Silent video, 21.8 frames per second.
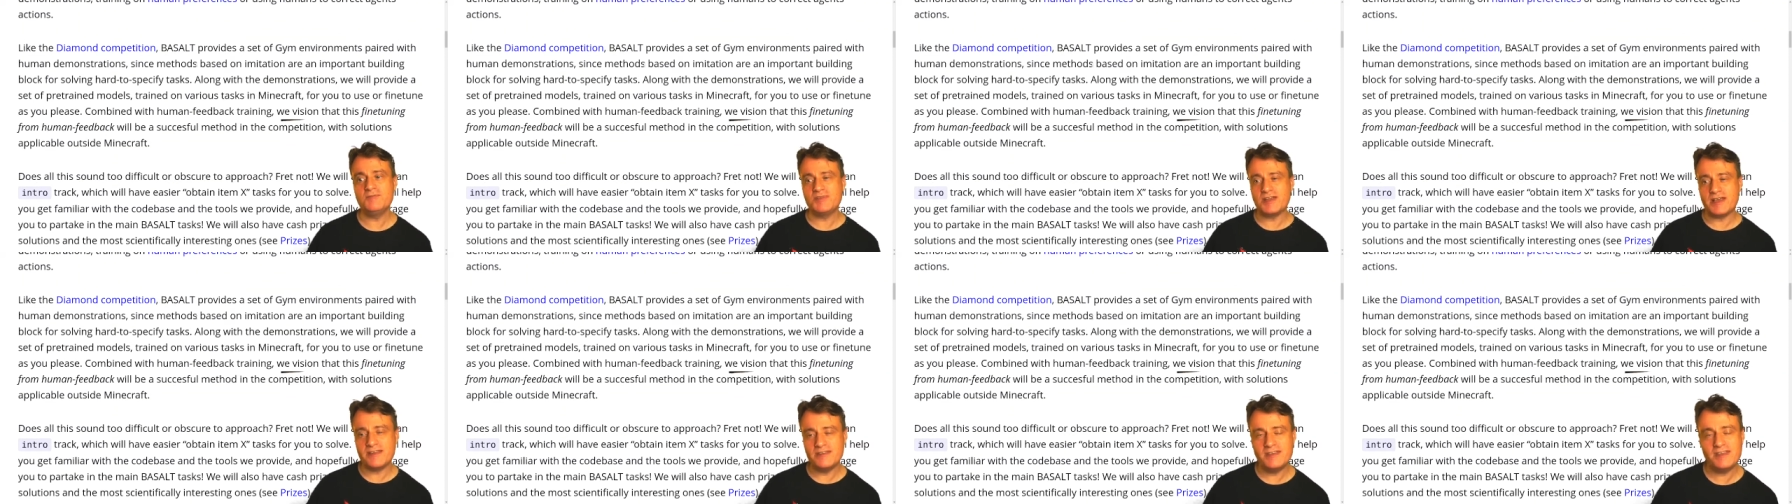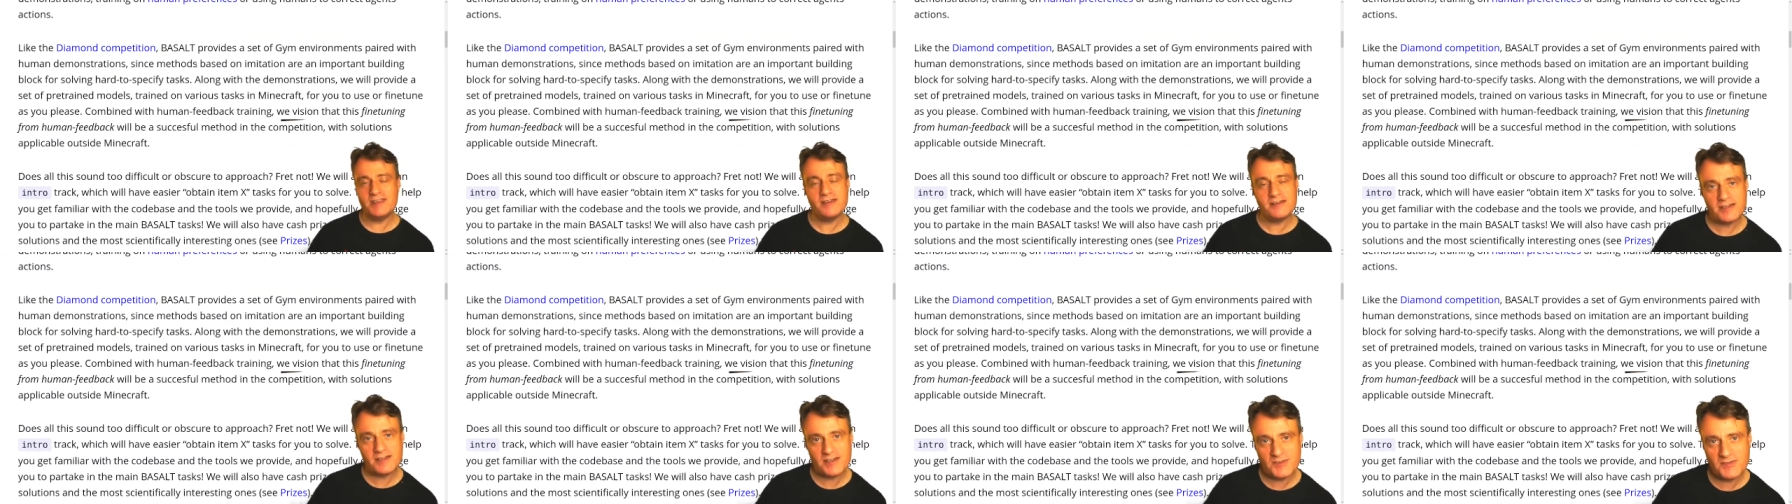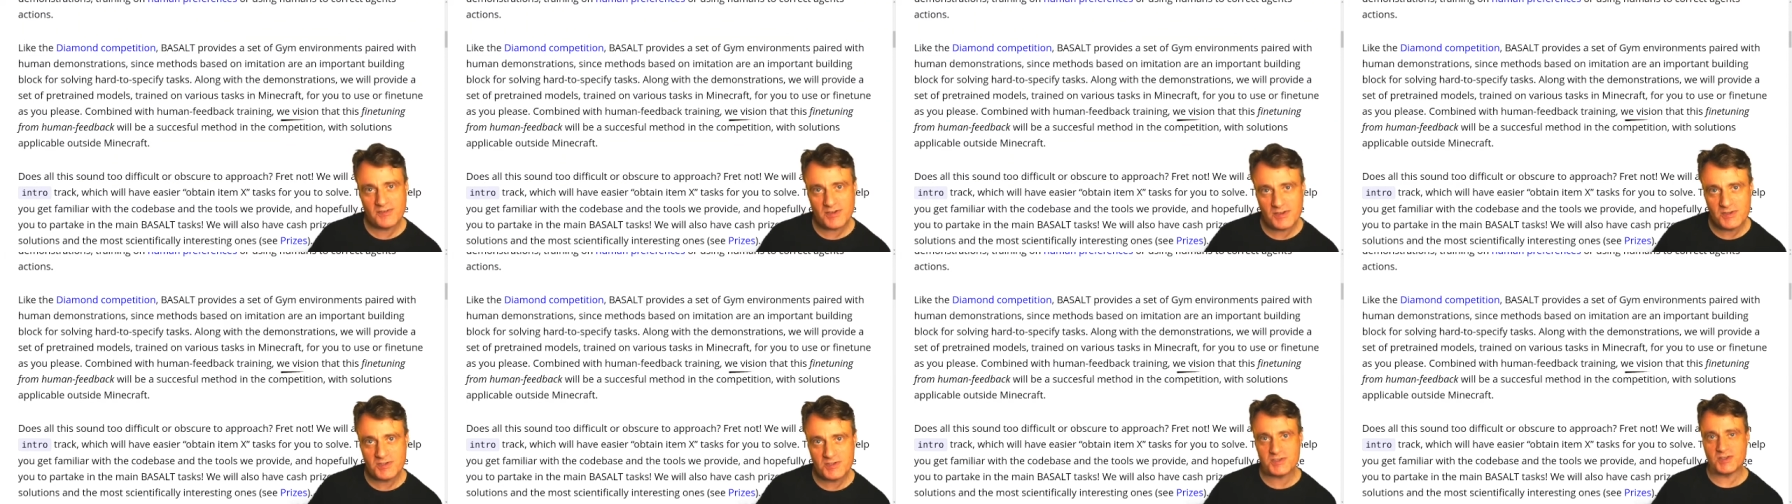but I think I'm going to
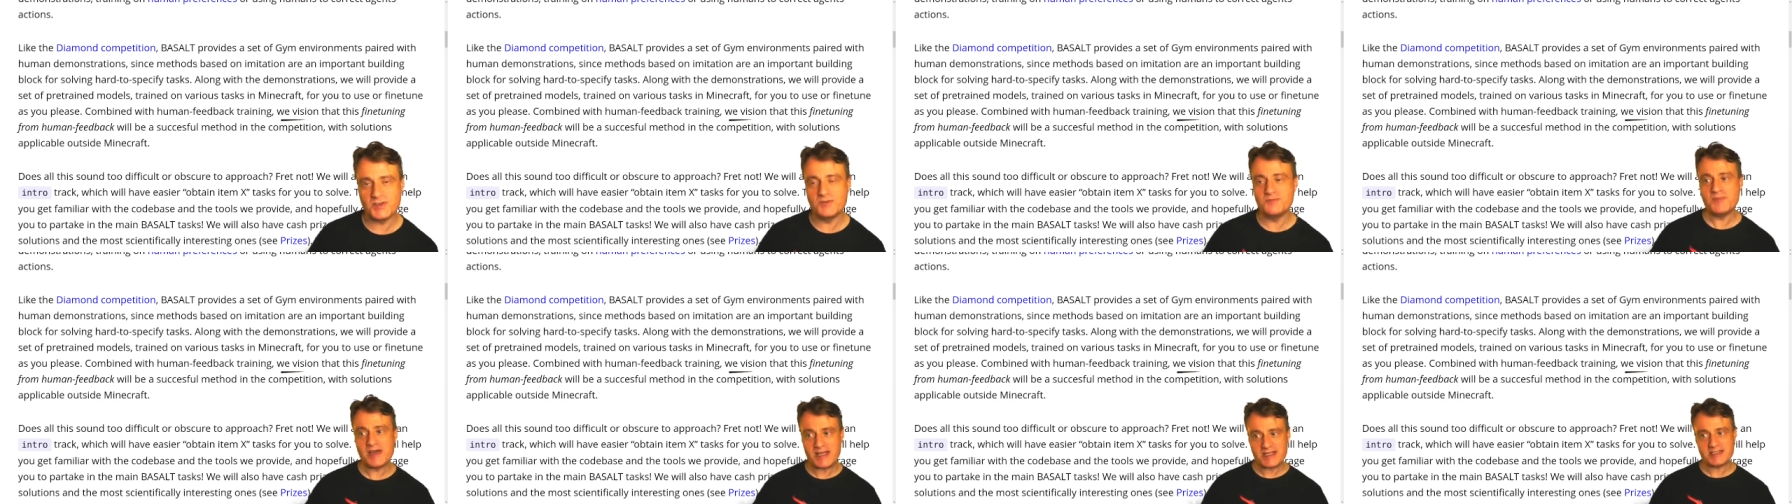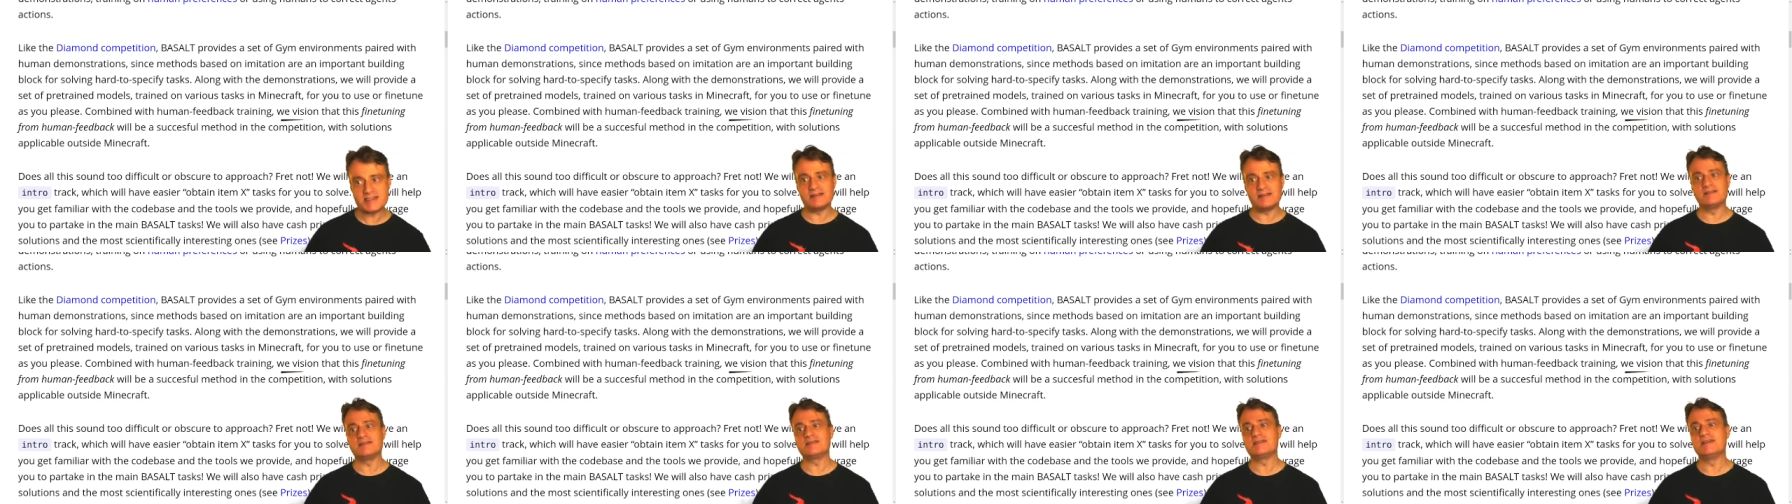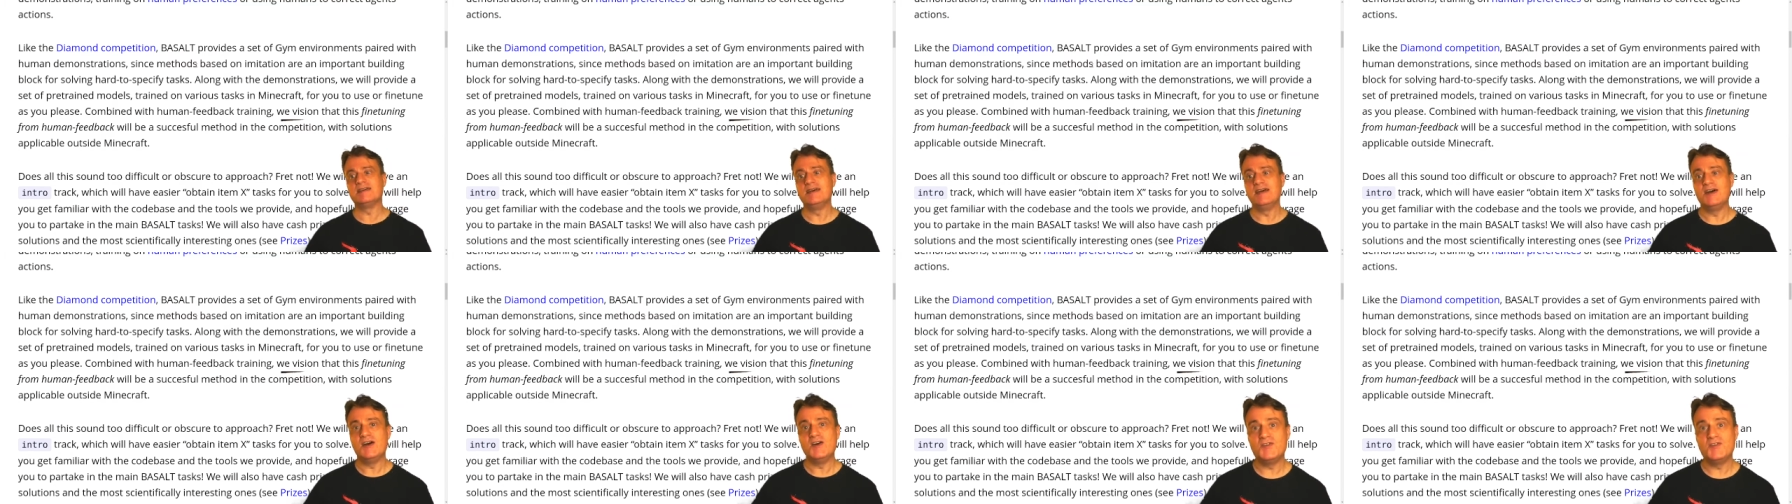focus on basalt
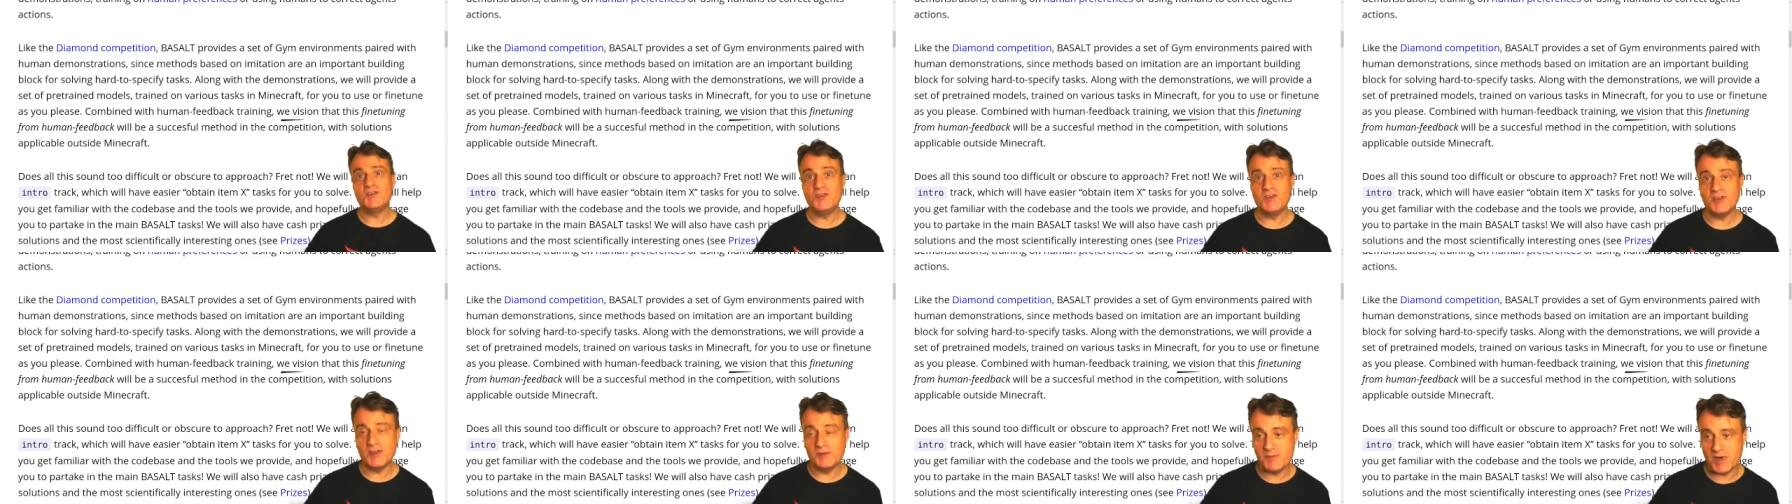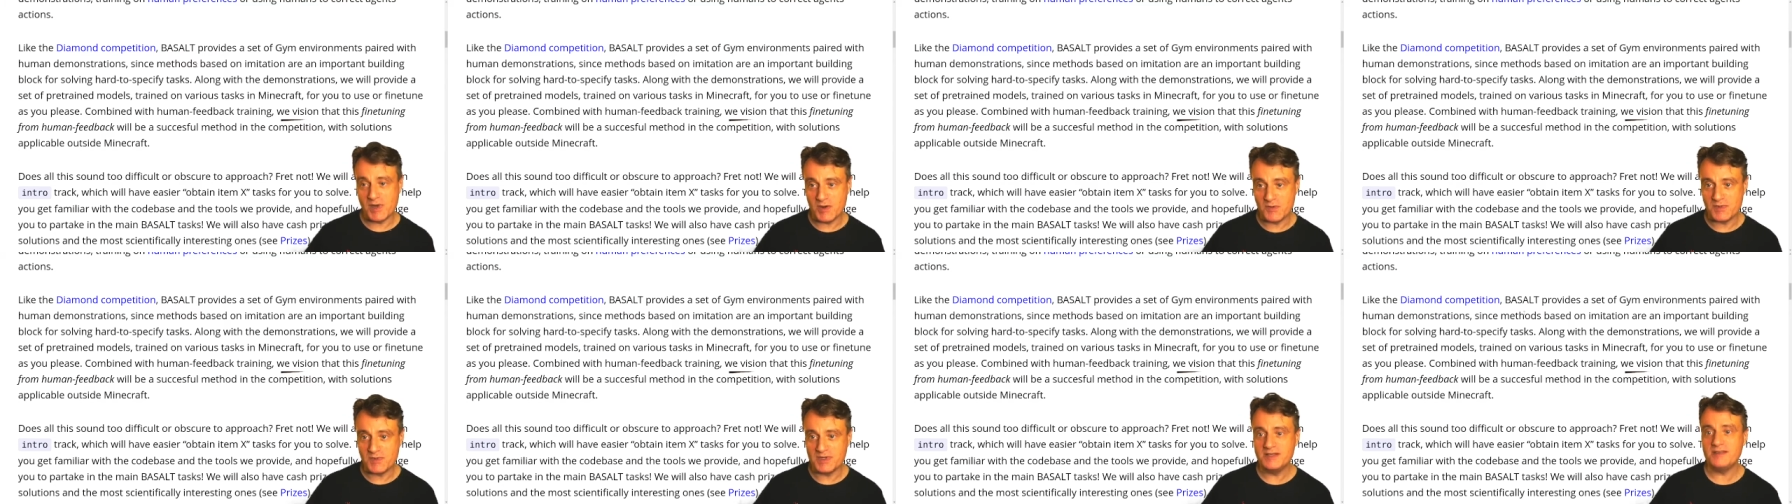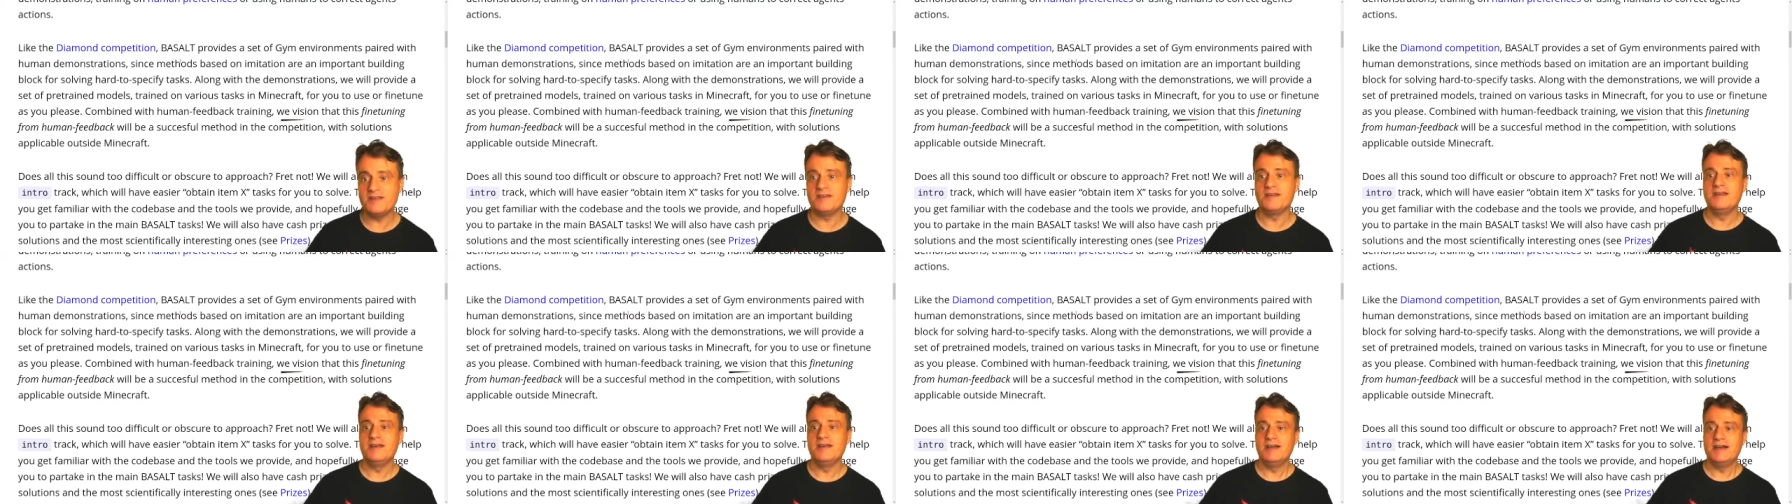for the moment
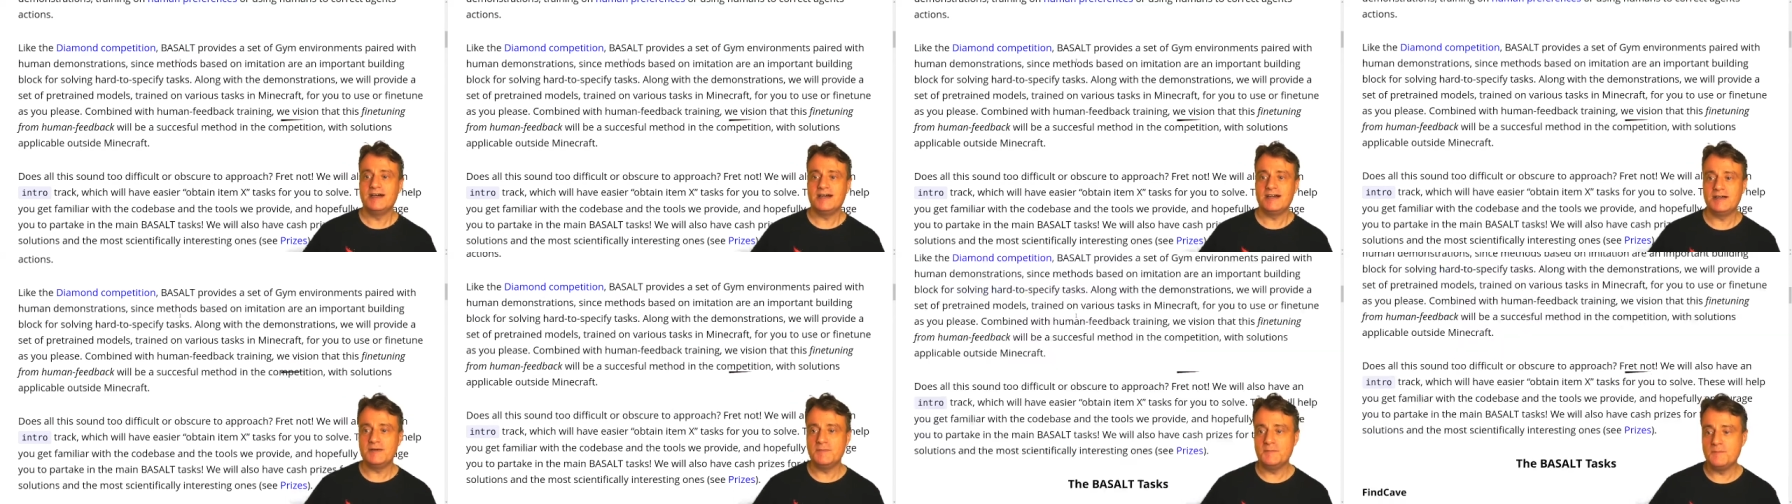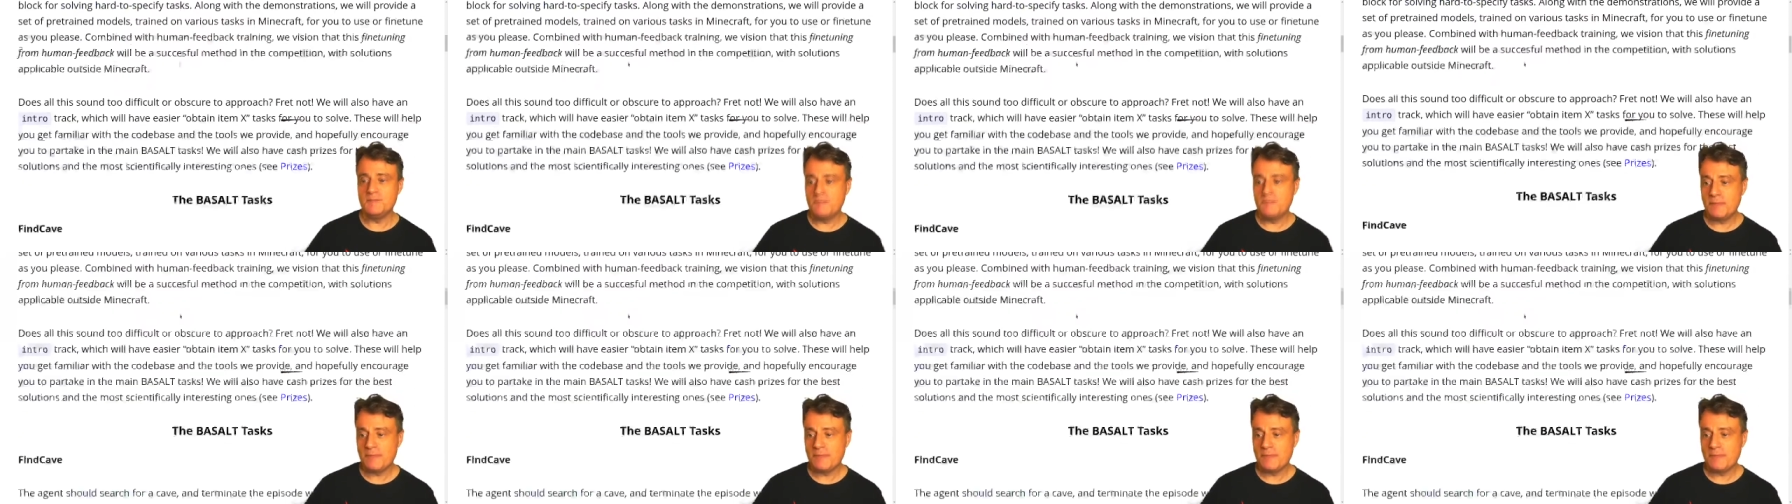um,